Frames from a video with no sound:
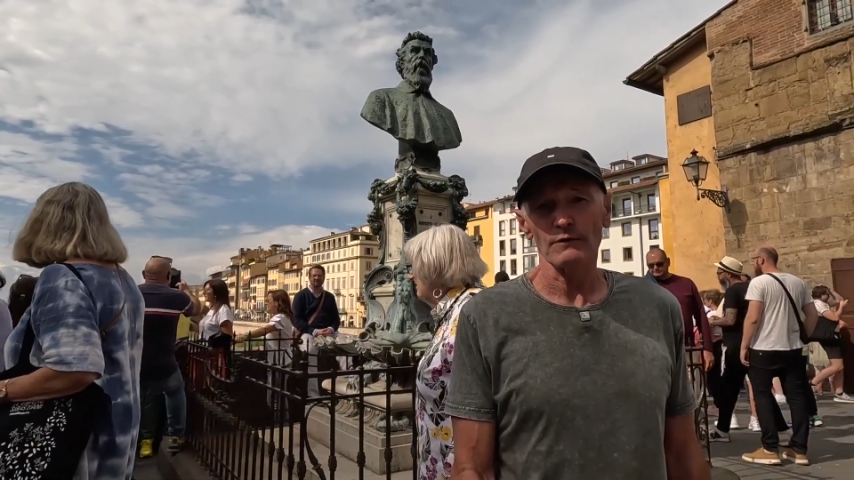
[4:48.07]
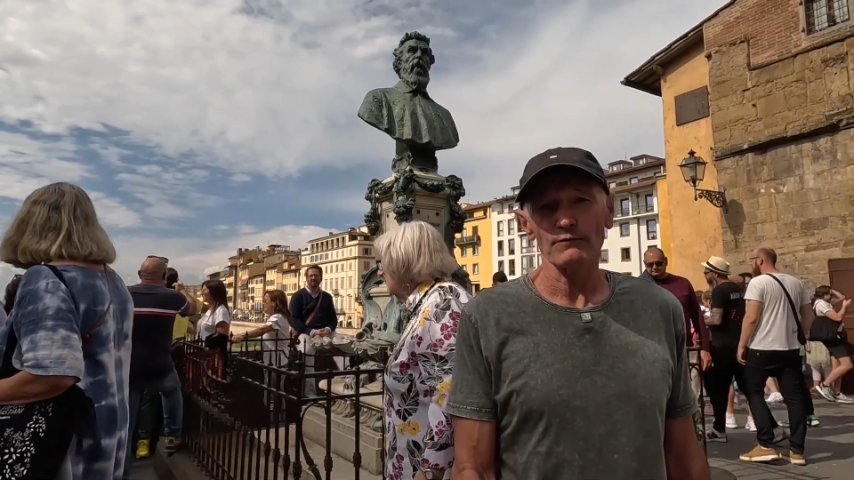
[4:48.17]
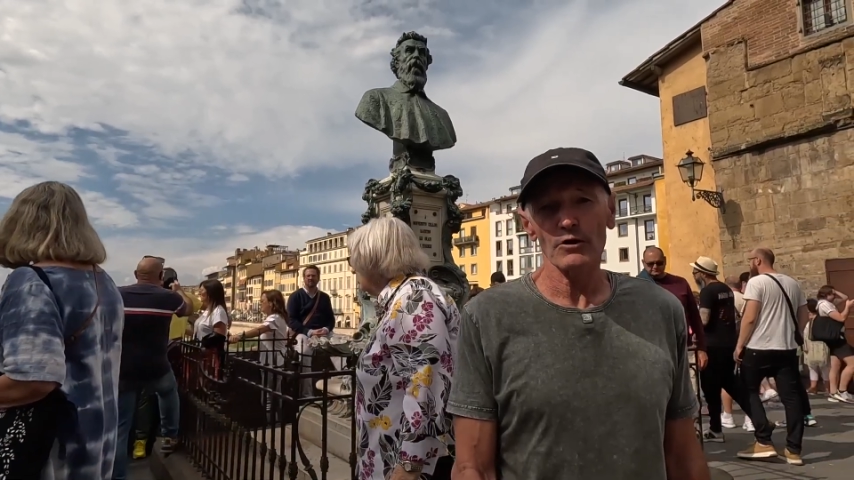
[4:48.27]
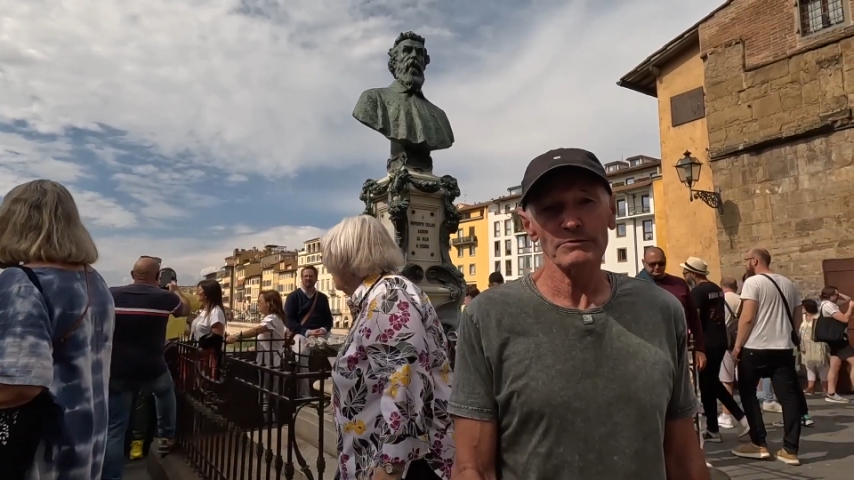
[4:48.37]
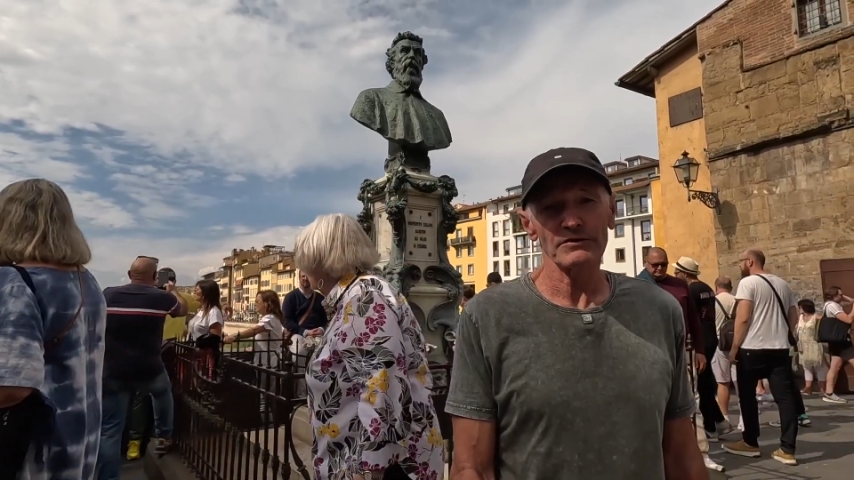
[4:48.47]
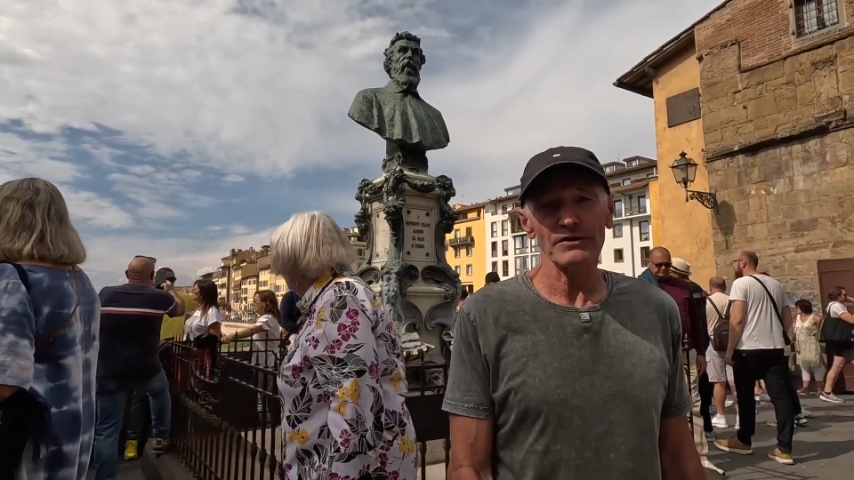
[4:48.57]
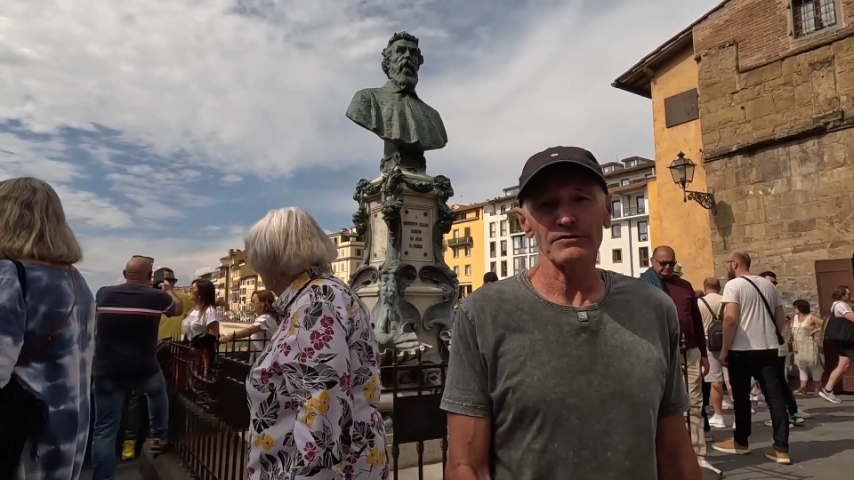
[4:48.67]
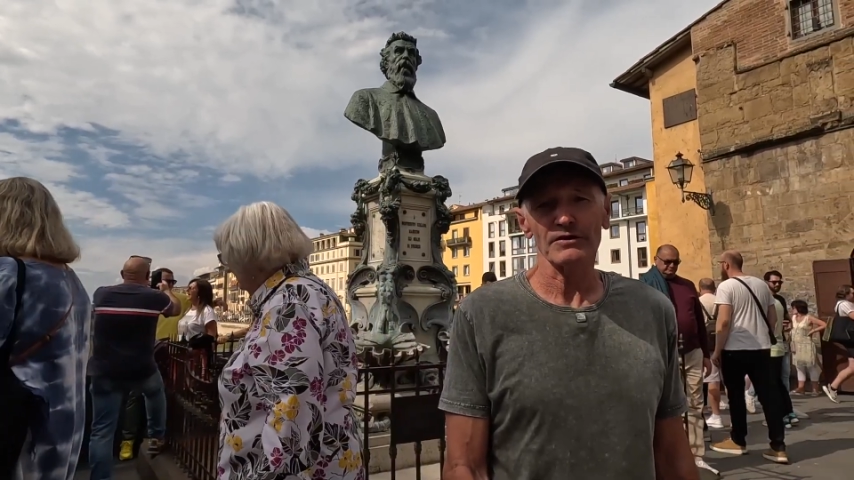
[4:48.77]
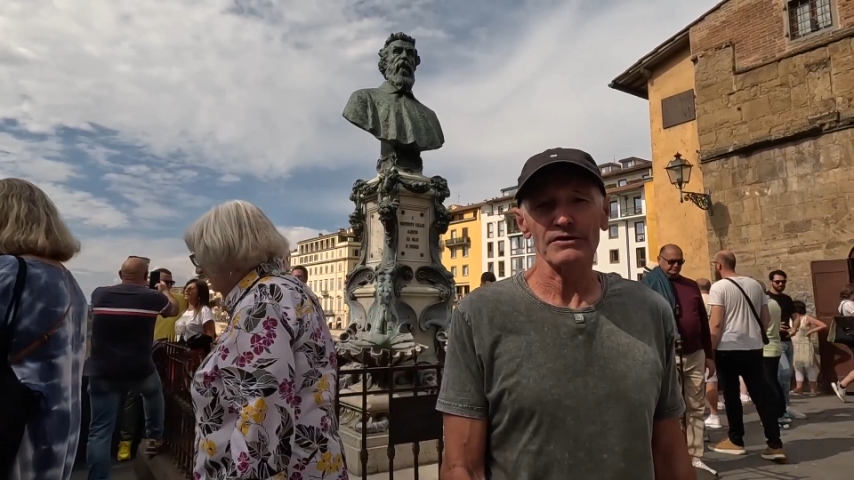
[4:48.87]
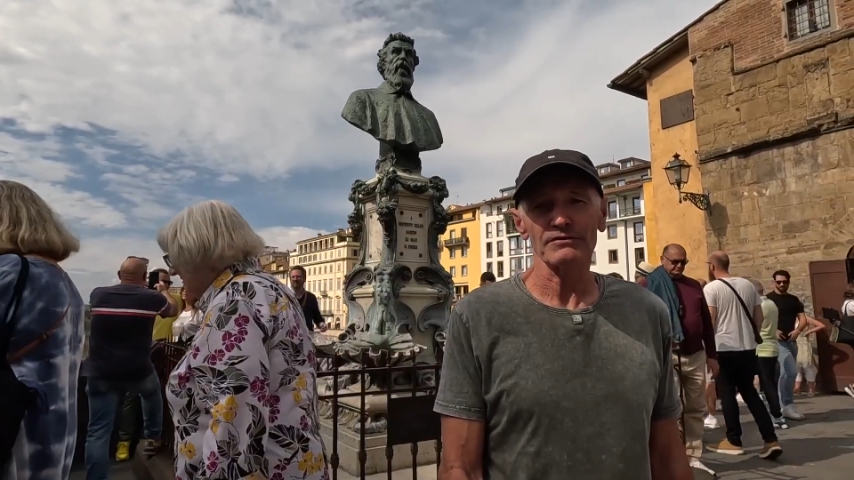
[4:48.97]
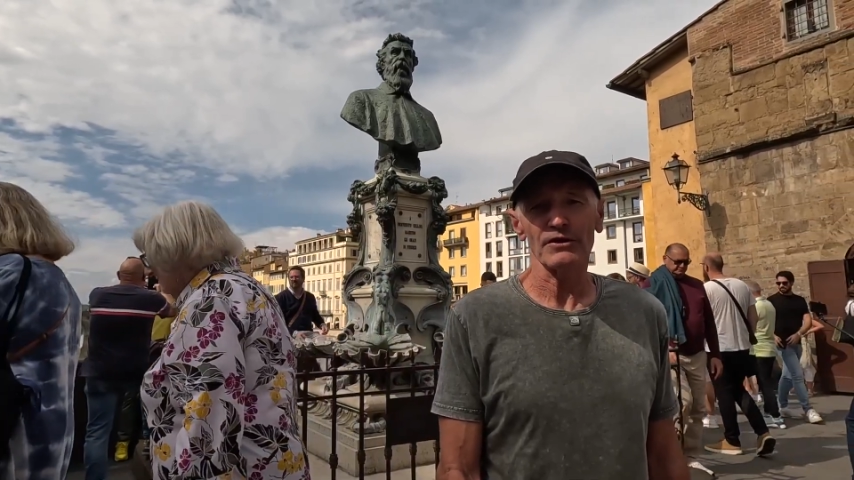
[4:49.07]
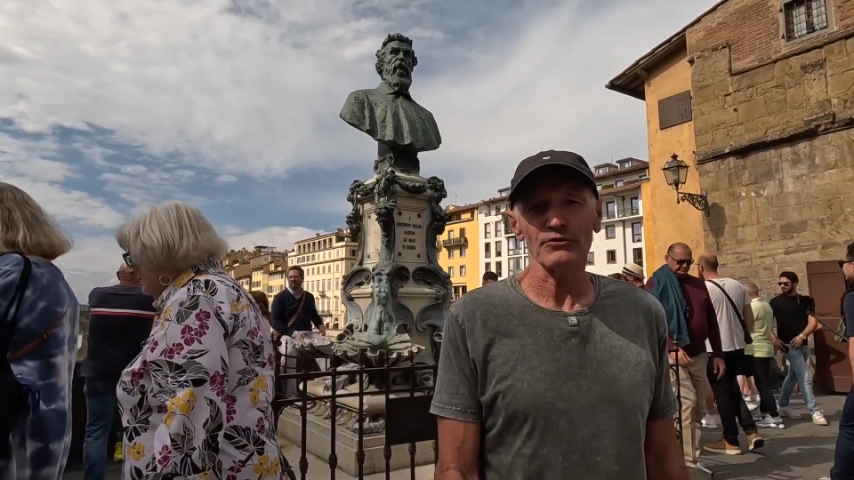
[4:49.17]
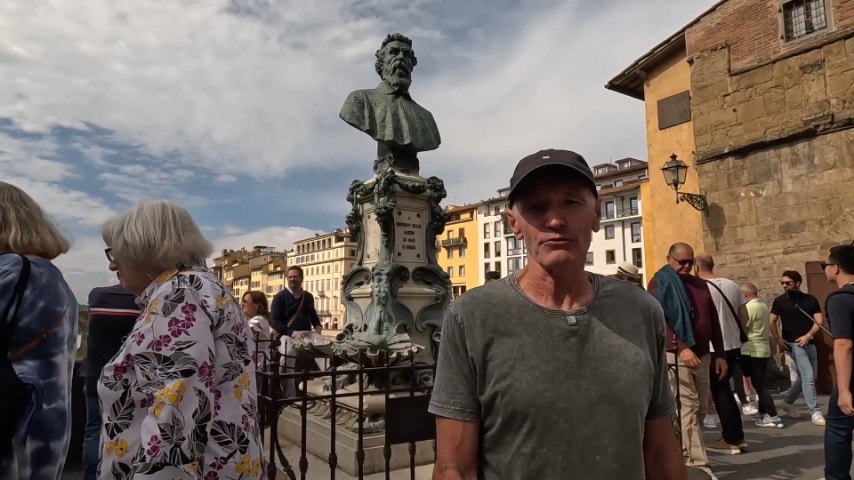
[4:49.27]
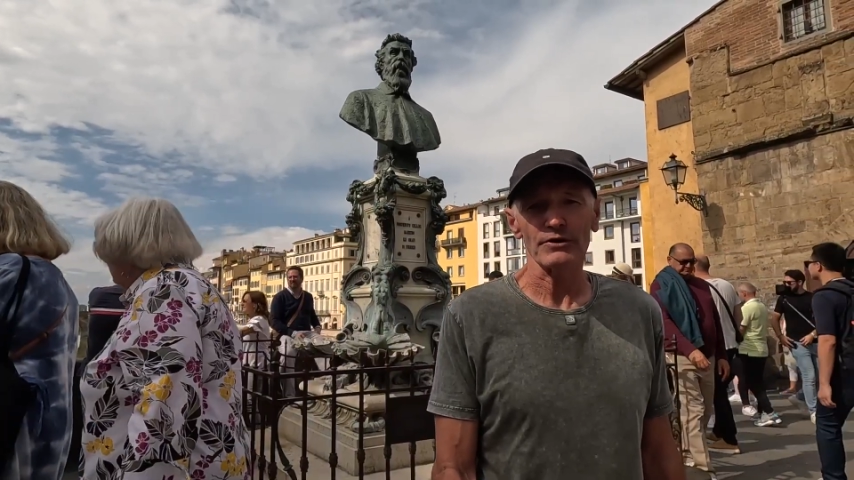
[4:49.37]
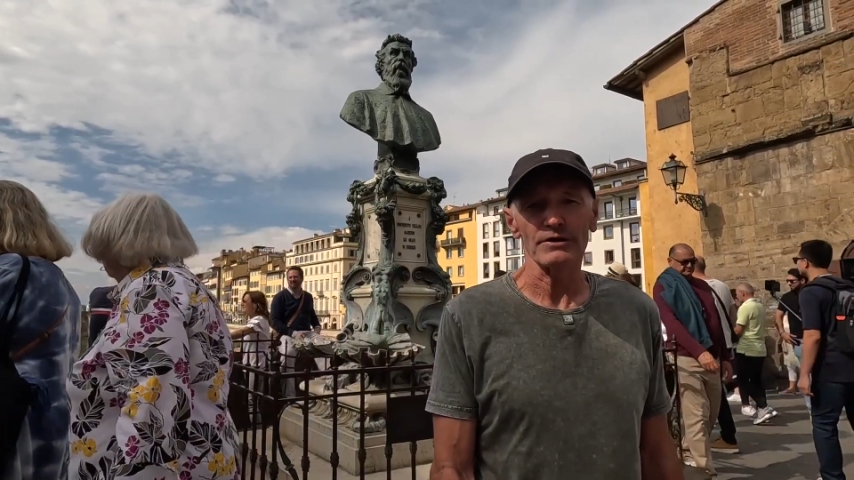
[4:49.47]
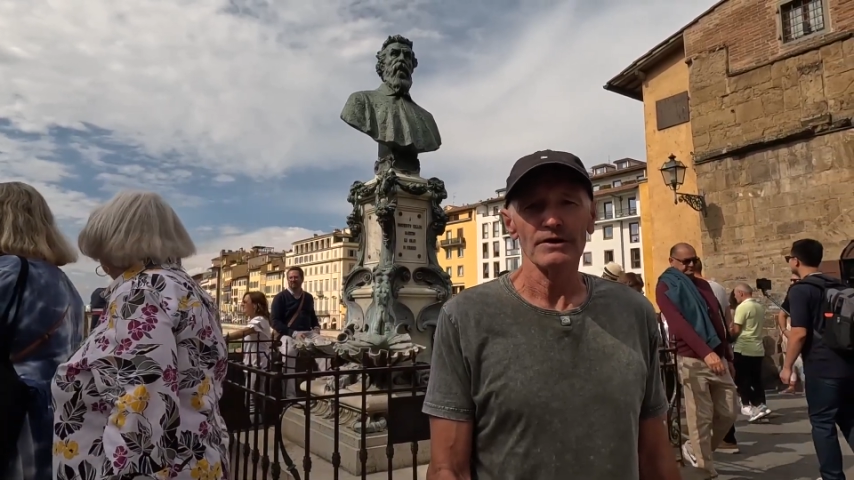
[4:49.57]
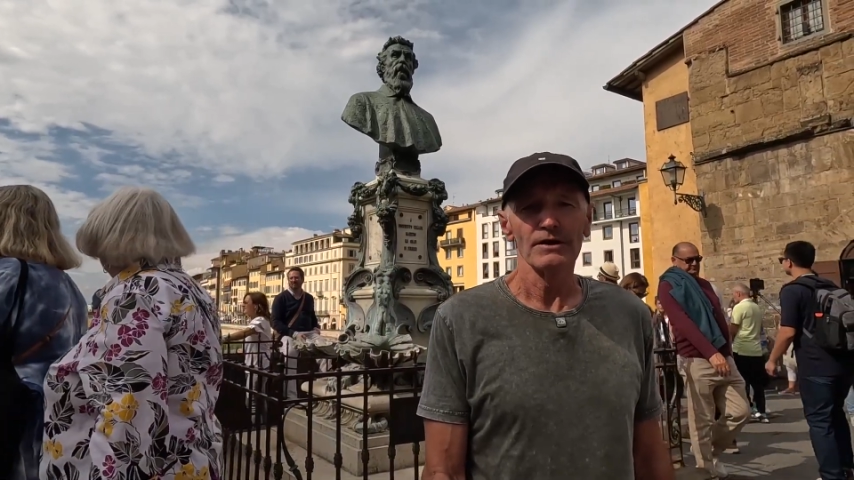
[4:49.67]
from the 16th century.